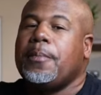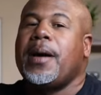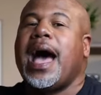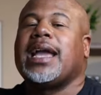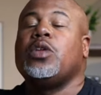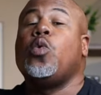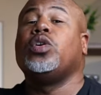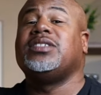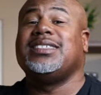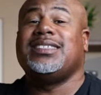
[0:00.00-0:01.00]
the pocket or
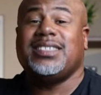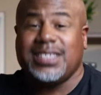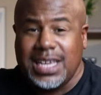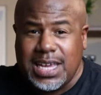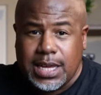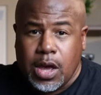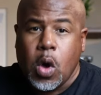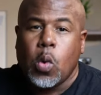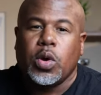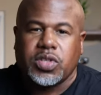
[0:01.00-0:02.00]
to see
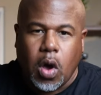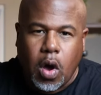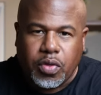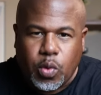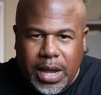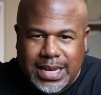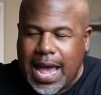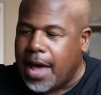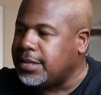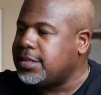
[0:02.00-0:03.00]
what's all the way
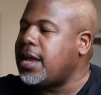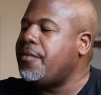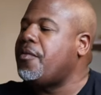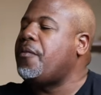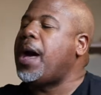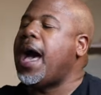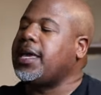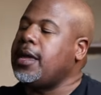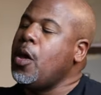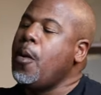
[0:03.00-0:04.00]
down inside of a
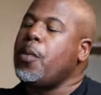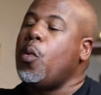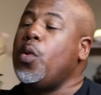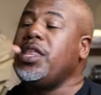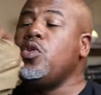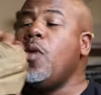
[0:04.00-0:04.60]
pocket. But when you